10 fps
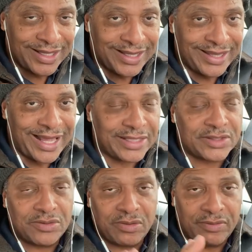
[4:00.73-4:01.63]
that
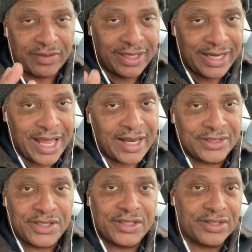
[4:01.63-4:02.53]
sort of
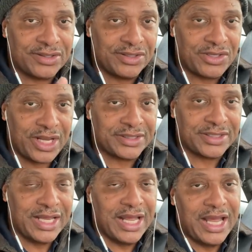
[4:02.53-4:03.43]
analogy to
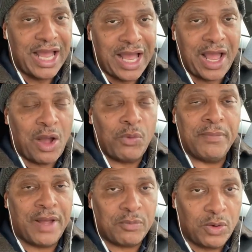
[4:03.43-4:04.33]
suggest how we
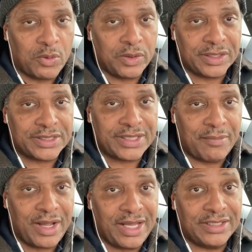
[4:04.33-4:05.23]
might work with the
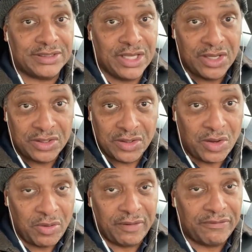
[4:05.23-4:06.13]
semis
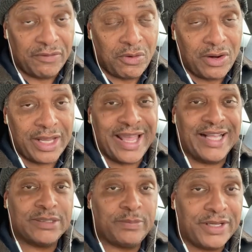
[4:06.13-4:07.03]
going forward,
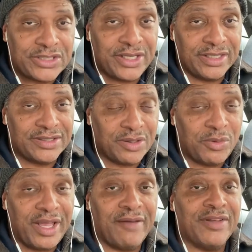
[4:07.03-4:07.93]
especially until
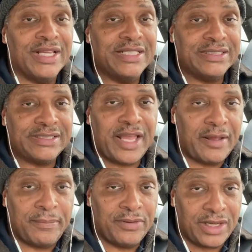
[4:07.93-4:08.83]
we have
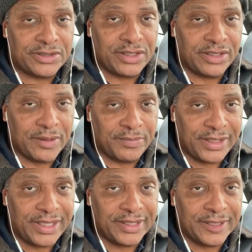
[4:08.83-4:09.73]
scale production
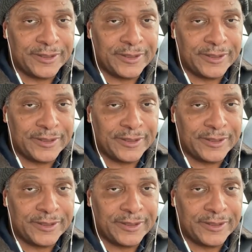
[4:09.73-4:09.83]
completed.